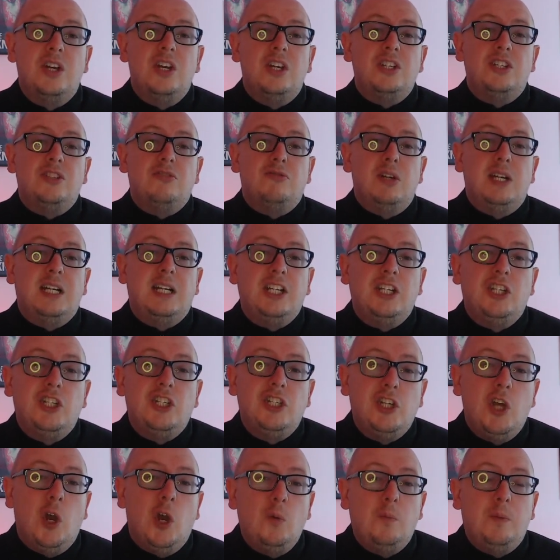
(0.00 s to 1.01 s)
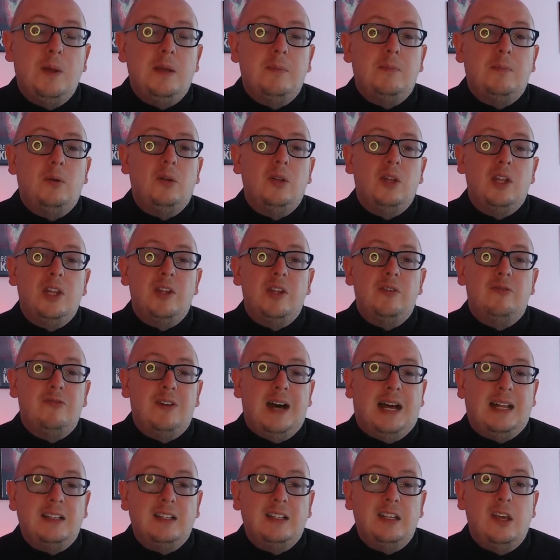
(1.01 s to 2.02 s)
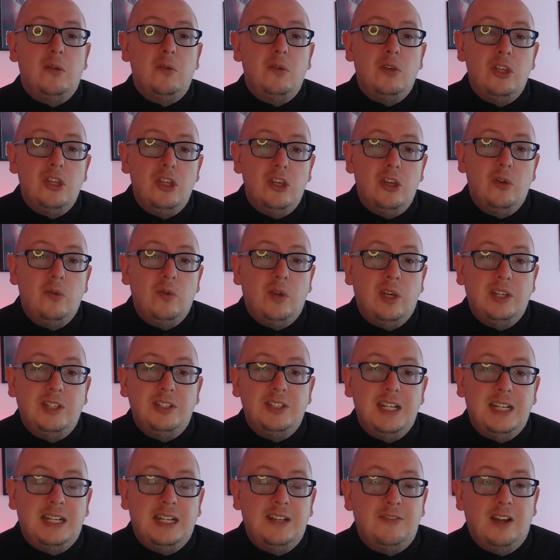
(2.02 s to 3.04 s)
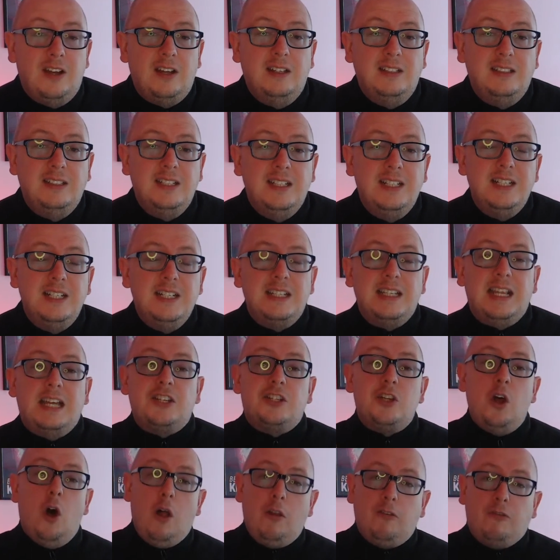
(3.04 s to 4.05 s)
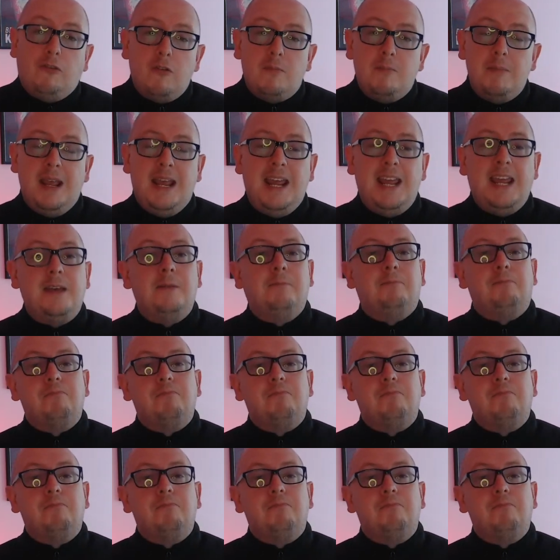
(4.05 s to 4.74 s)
to really show people the value you can deliver. That's all from me.